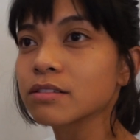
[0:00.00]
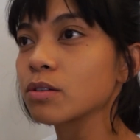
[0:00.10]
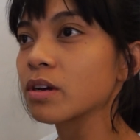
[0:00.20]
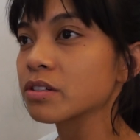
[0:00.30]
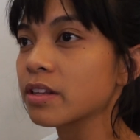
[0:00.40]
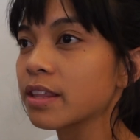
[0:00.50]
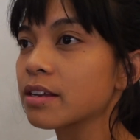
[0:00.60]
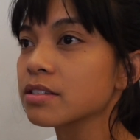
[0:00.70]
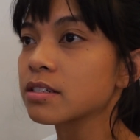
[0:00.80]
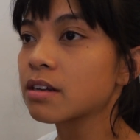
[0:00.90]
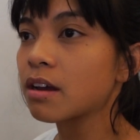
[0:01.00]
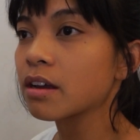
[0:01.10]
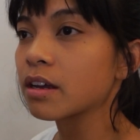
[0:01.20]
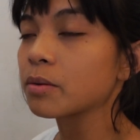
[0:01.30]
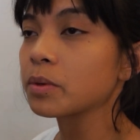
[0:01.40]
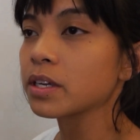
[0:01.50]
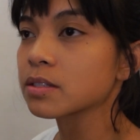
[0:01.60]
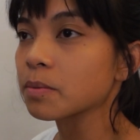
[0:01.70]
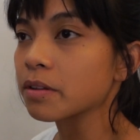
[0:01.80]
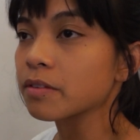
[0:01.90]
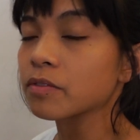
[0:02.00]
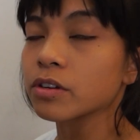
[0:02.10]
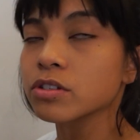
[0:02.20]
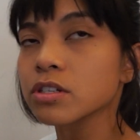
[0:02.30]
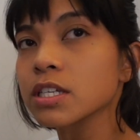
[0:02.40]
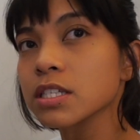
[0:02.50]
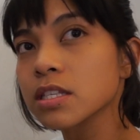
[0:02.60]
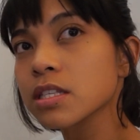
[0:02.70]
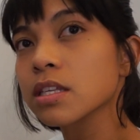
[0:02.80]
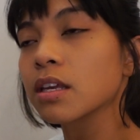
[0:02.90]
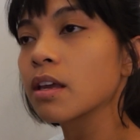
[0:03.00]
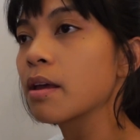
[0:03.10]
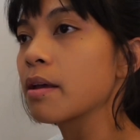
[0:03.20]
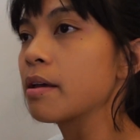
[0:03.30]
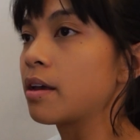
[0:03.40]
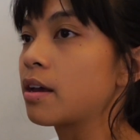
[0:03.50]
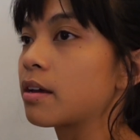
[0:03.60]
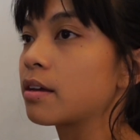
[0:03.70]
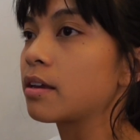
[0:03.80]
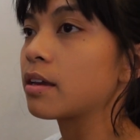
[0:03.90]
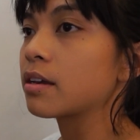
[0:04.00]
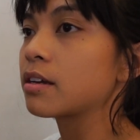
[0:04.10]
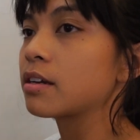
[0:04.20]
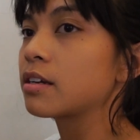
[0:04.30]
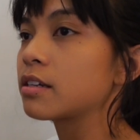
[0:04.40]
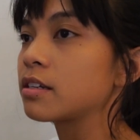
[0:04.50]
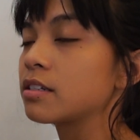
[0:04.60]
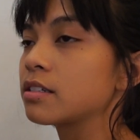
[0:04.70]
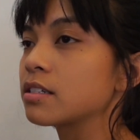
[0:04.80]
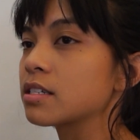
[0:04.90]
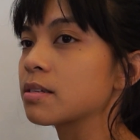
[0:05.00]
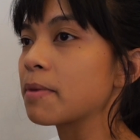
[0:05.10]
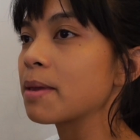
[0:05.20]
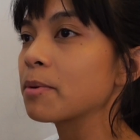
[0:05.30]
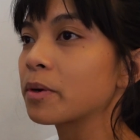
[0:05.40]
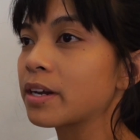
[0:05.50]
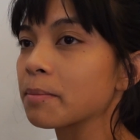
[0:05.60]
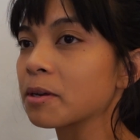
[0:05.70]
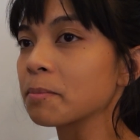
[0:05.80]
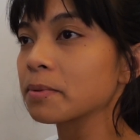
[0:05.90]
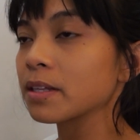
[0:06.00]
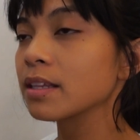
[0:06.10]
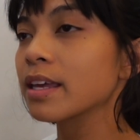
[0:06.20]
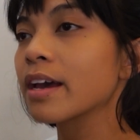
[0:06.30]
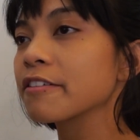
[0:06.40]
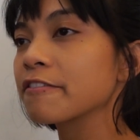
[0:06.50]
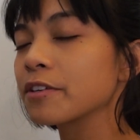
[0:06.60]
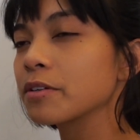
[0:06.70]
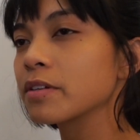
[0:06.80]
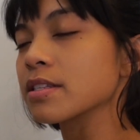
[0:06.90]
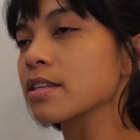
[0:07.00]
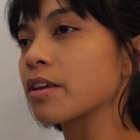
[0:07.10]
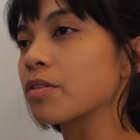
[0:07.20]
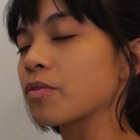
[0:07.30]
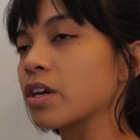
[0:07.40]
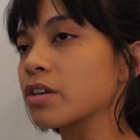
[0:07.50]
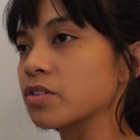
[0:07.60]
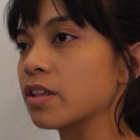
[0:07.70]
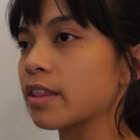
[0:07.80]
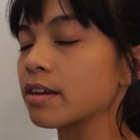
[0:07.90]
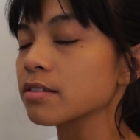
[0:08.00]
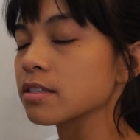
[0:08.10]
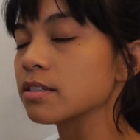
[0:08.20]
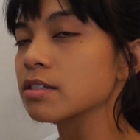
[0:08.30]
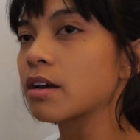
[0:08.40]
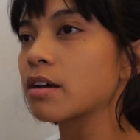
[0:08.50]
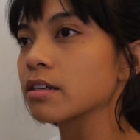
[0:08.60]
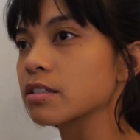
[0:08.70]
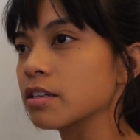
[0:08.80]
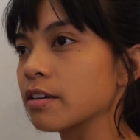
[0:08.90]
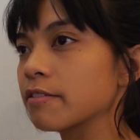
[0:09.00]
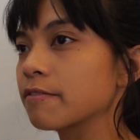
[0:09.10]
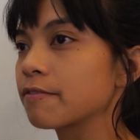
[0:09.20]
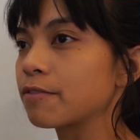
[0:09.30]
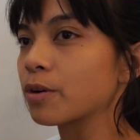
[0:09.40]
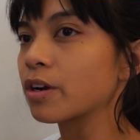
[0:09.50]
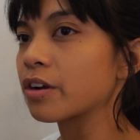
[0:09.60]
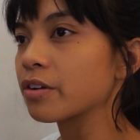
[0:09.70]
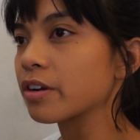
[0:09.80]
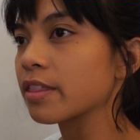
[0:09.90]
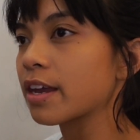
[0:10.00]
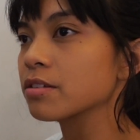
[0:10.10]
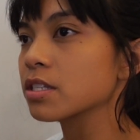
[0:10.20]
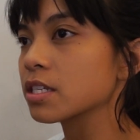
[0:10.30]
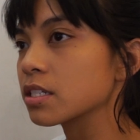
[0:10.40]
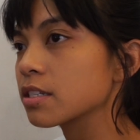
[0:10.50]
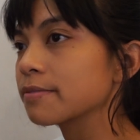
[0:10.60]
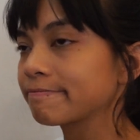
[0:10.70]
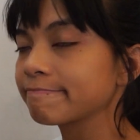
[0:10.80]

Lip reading: 200,000 dong on a week's worth of groceries. And maybe when I'm completely out of food, it's like 300,000 dong to 400,000.